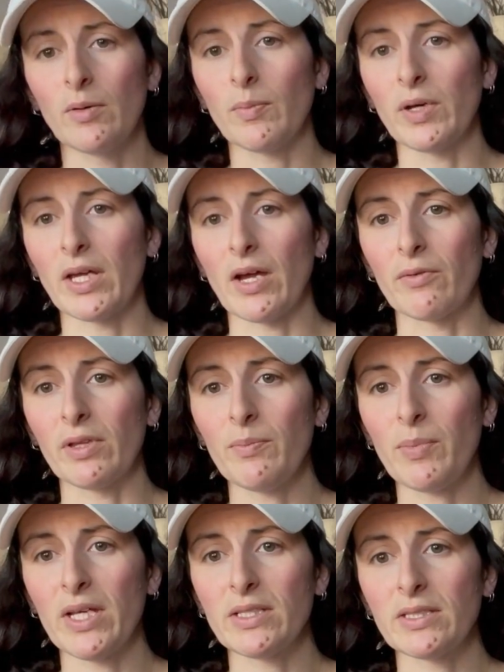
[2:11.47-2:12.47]
But yeah, really
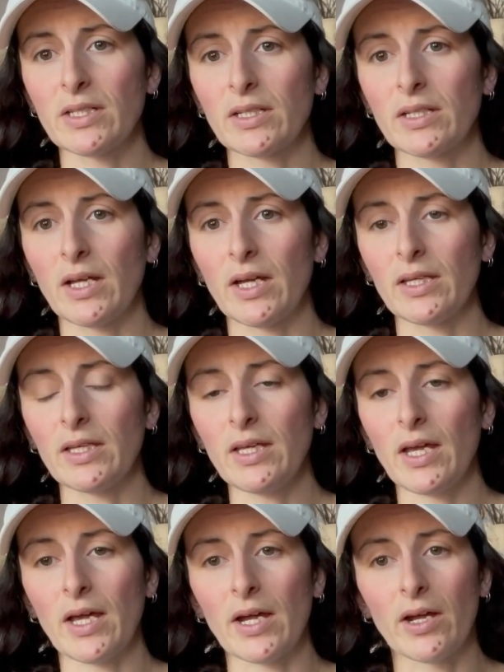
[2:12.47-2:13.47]
basic
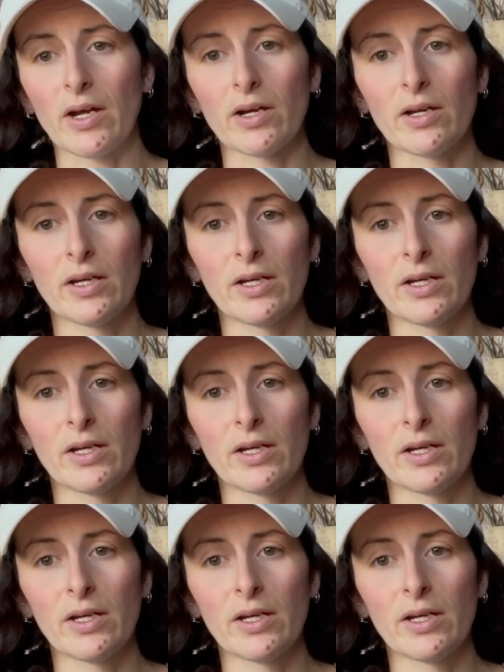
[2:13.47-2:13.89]
Nike Air.